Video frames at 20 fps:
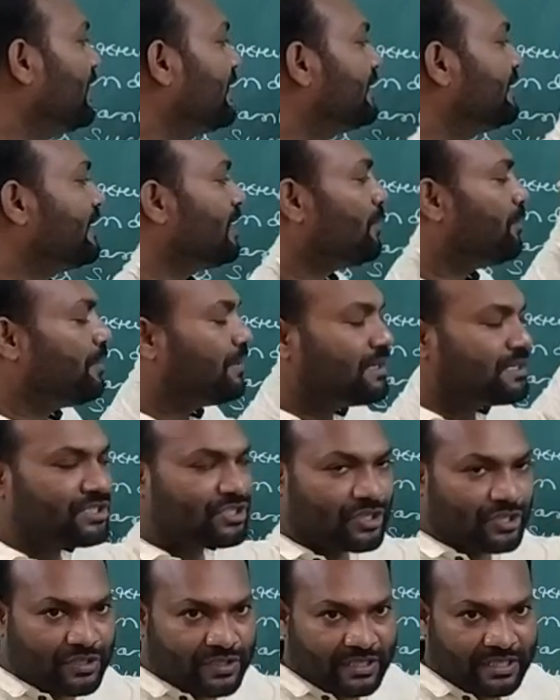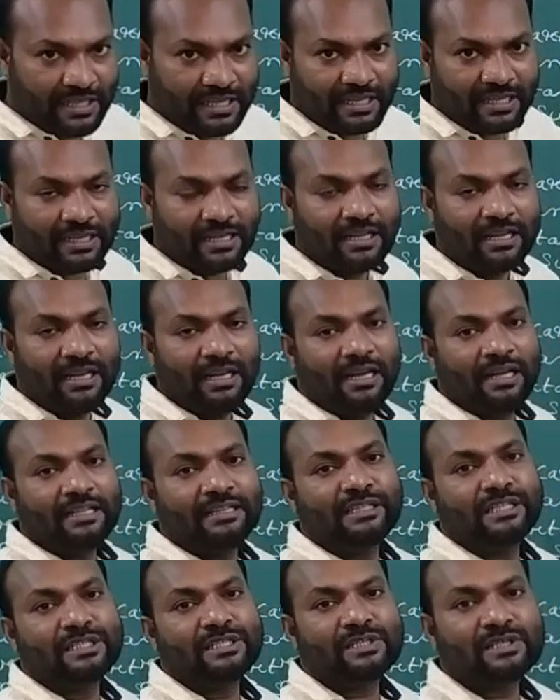they are purchasing
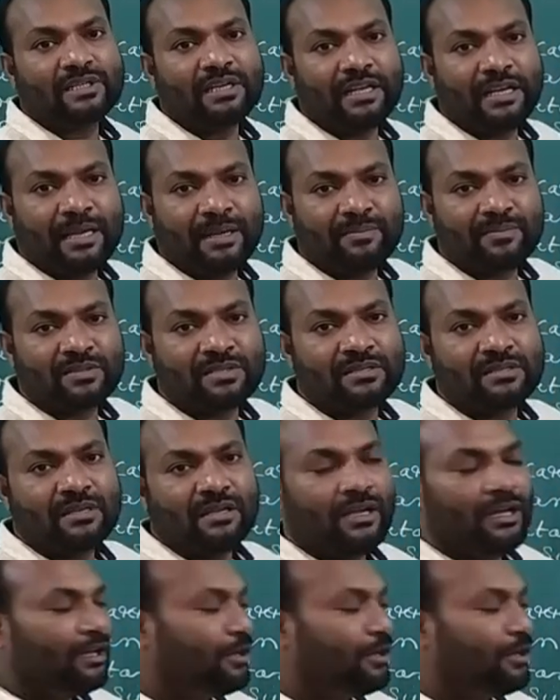the slaves